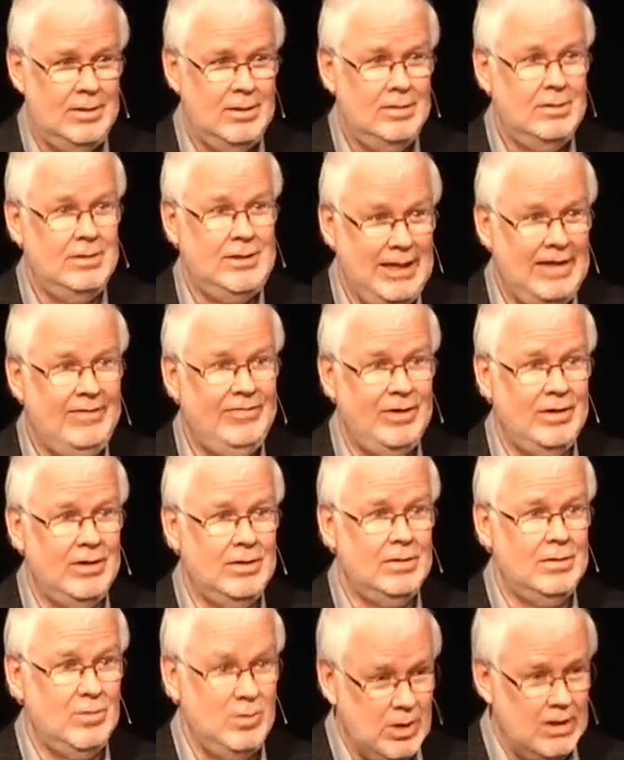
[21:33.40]
David
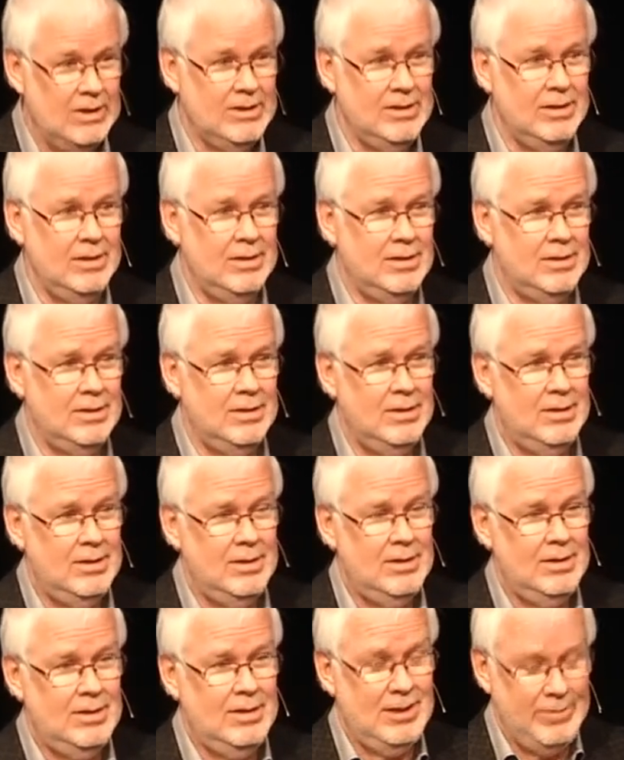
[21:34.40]
wasn't
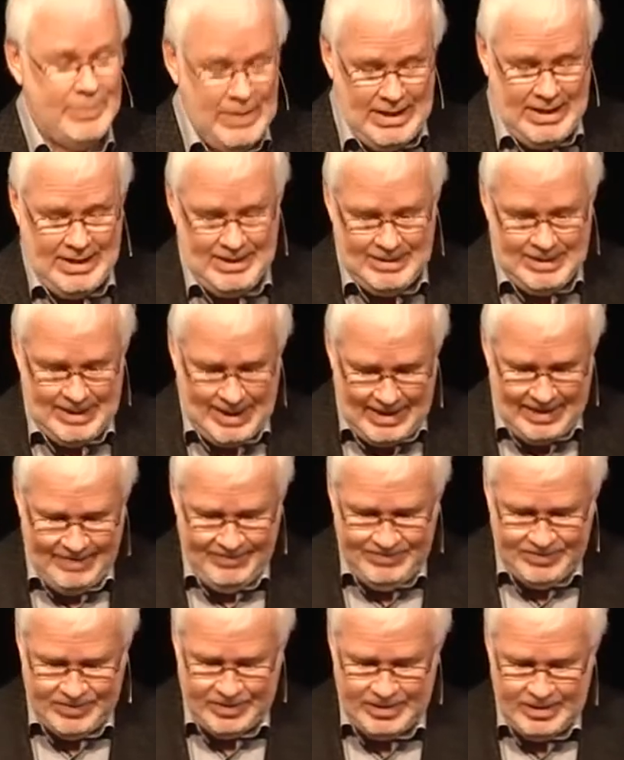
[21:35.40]
a man
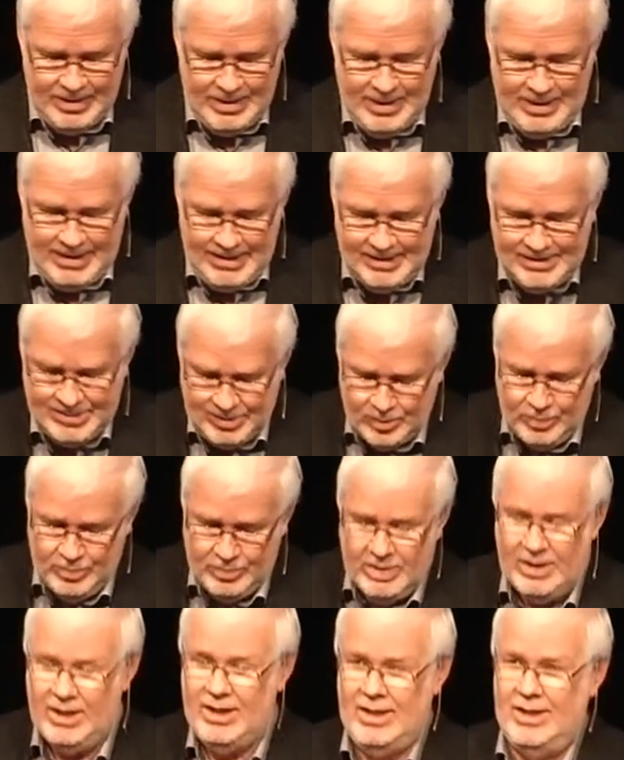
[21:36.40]
after his own
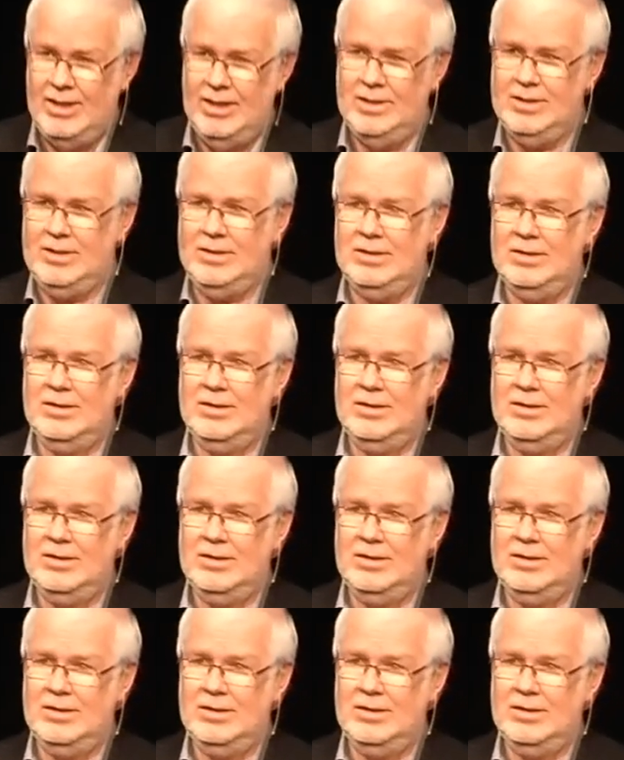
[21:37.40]
heart.